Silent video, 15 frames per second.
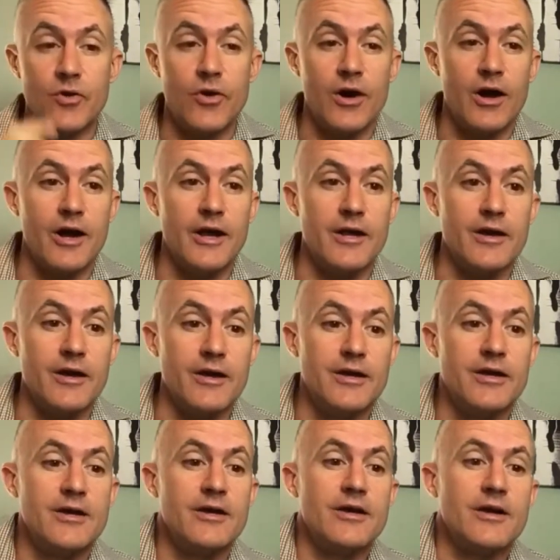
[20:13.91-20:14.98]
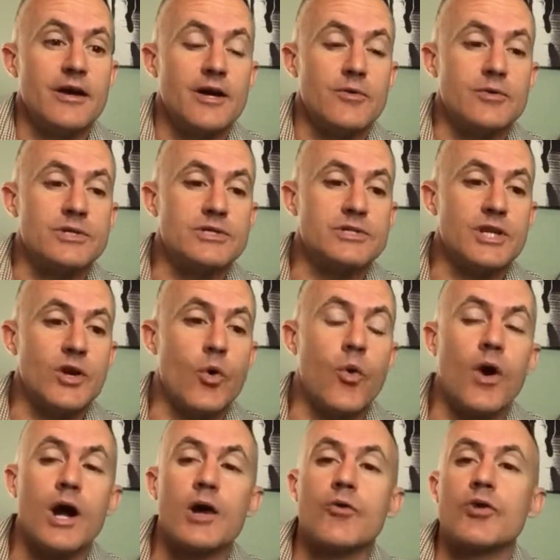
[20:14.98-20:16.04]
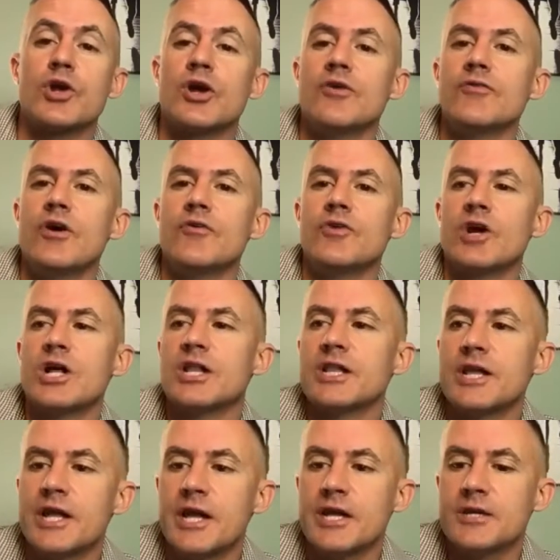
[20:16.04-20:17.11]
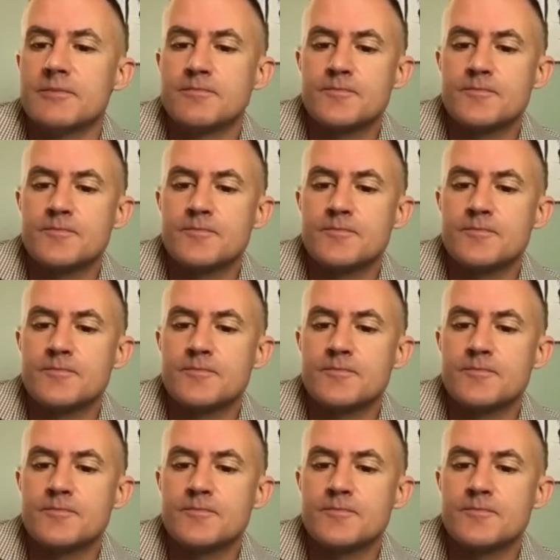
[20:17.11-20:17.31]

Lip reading: I was inquiring of a clinic.